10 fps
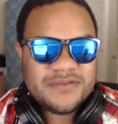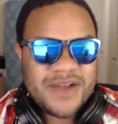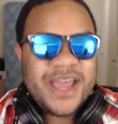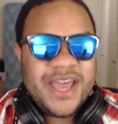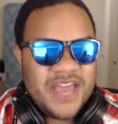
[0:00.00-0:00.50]

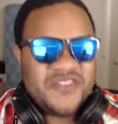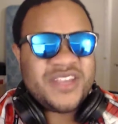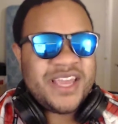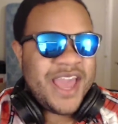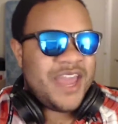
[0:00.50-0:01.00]
right? If you
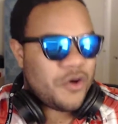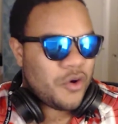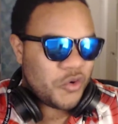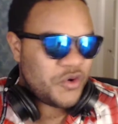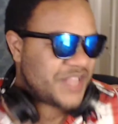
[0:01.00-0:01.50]
say
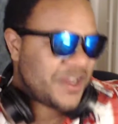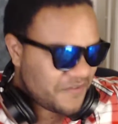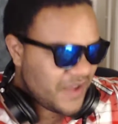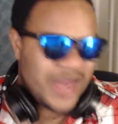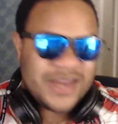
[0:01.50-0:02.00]
a-hole, who does that
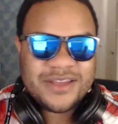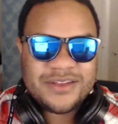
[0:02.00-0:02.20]
offend?